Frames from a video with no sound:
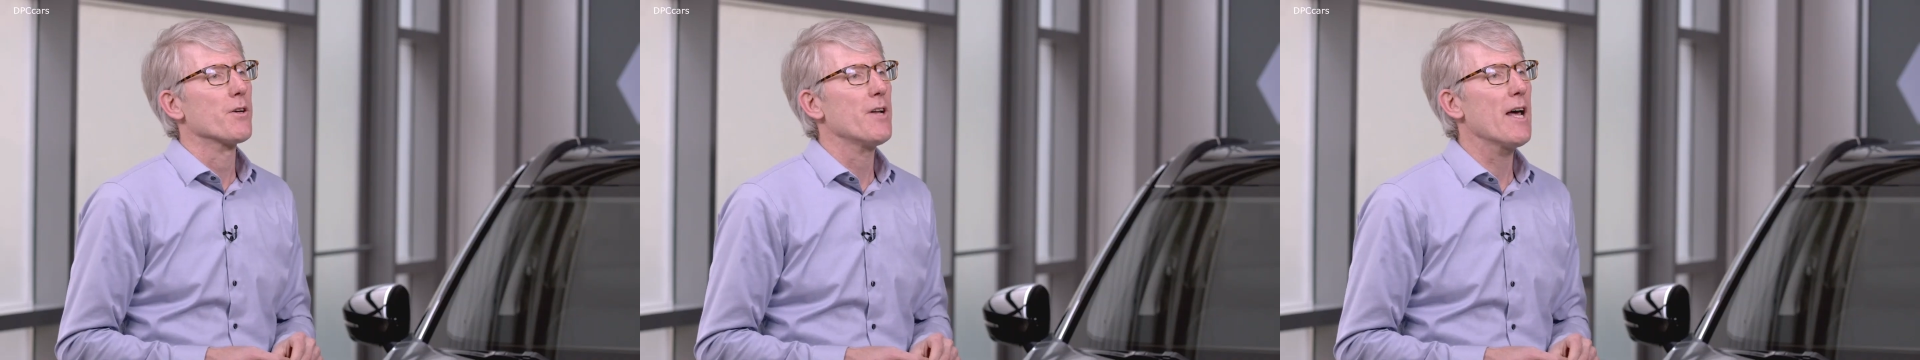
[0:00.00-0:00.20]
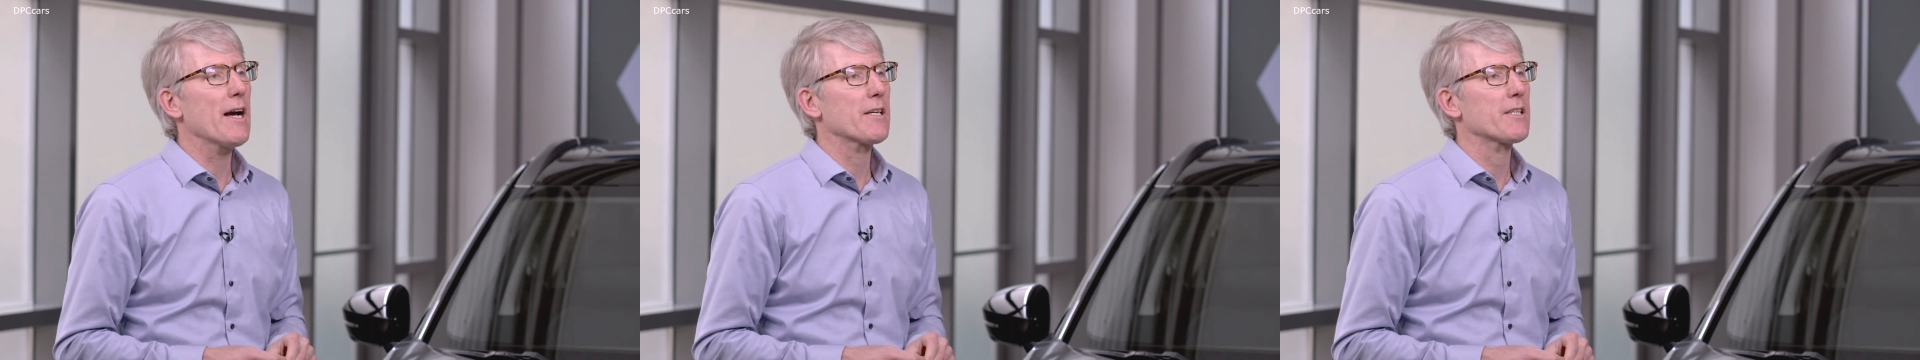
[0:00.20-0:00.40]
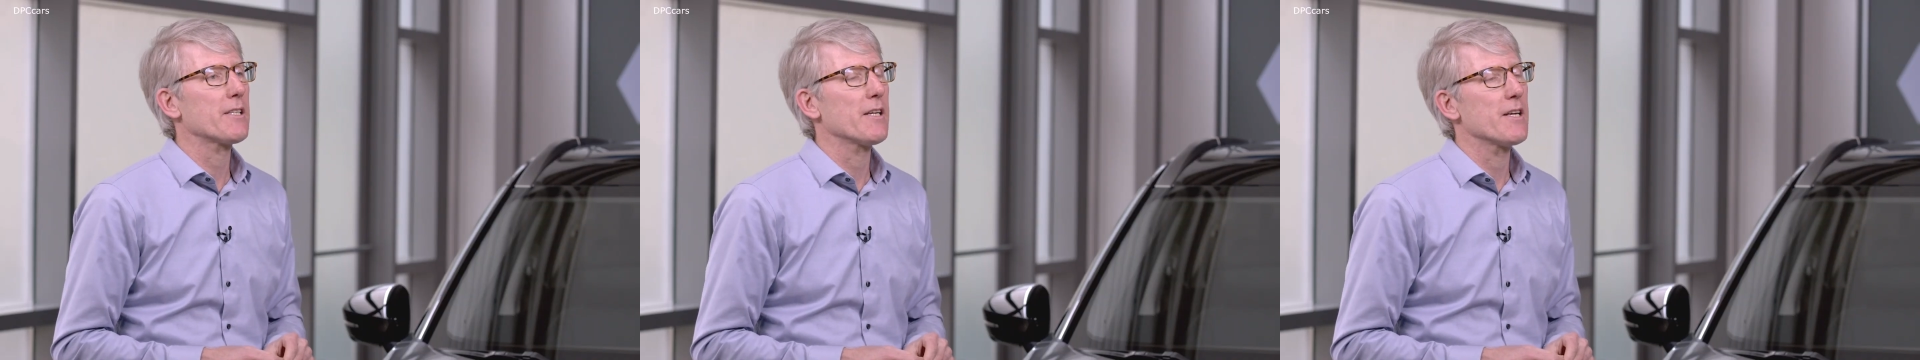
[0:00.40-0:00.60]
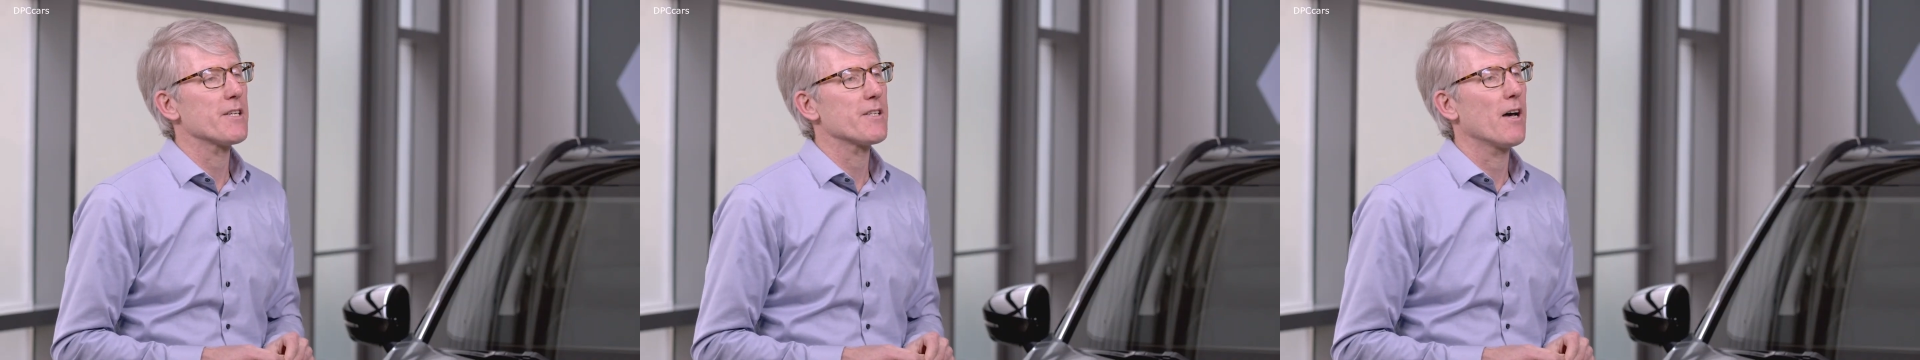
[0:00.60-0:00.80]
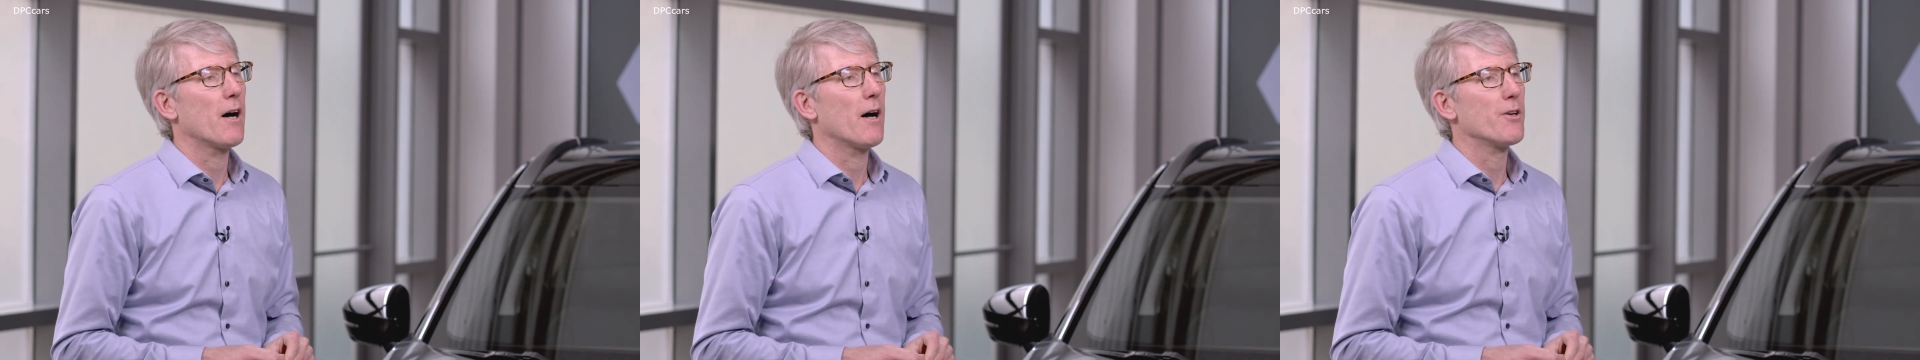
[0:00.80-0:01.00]
so next
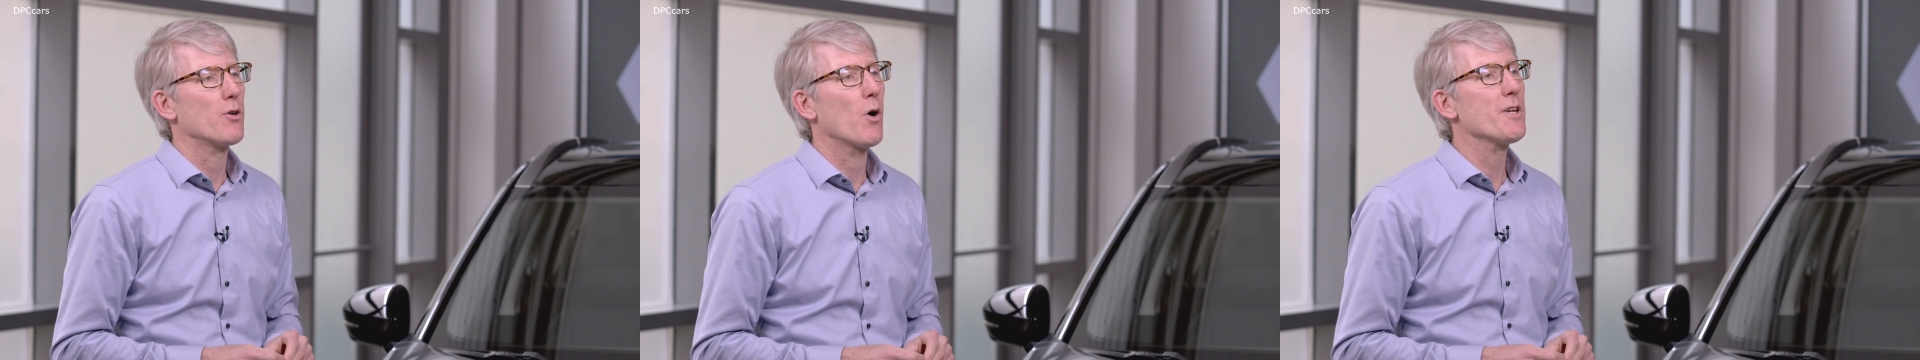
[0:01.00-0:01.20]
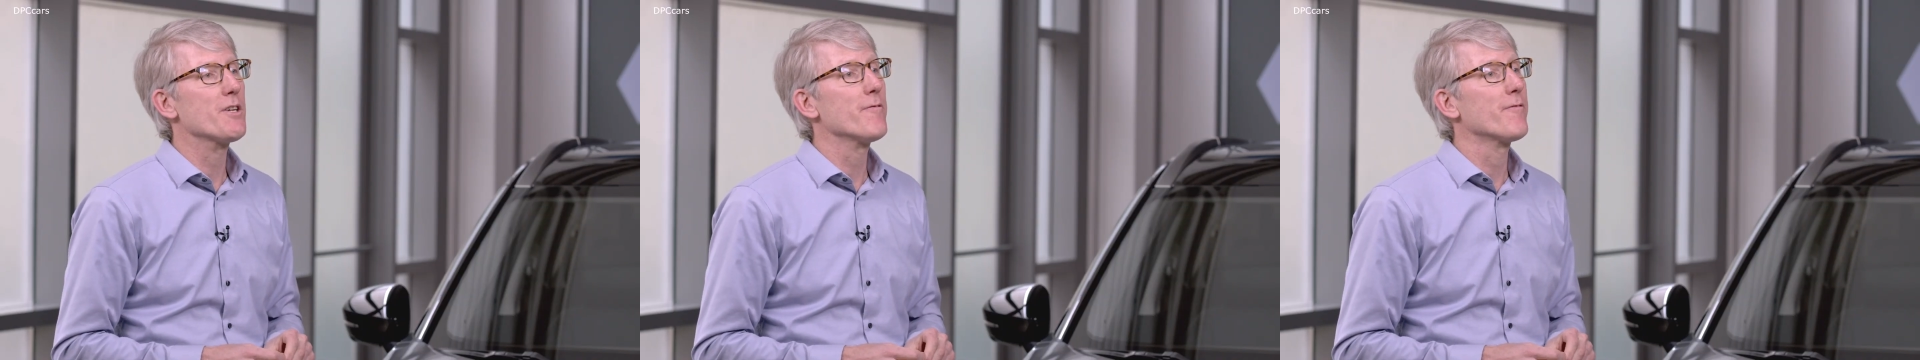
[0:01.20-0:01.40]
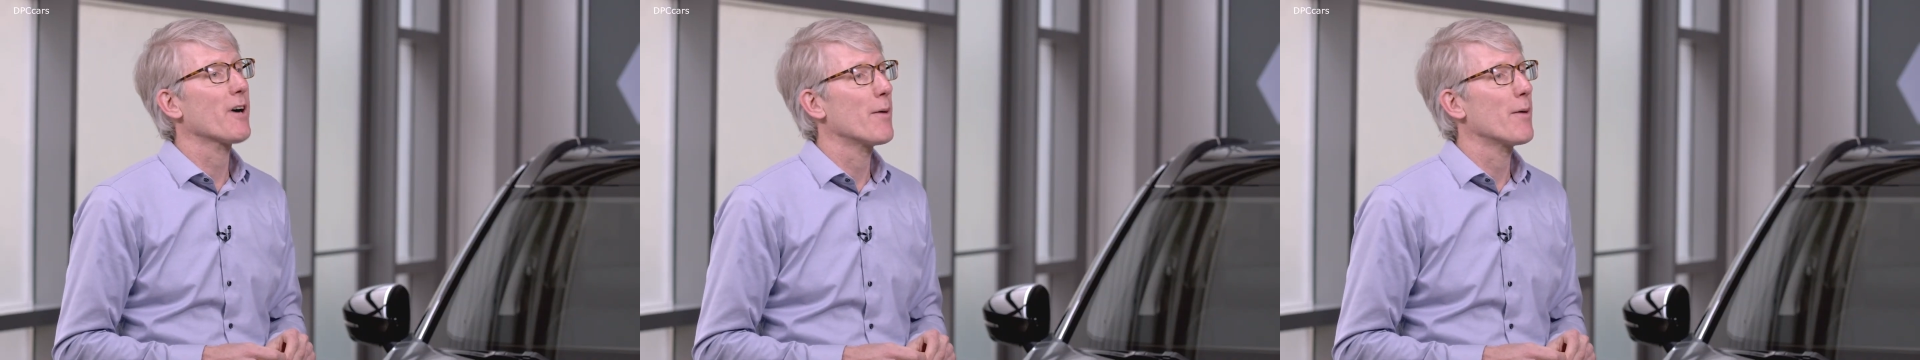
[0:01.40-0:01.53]
is uh, noise and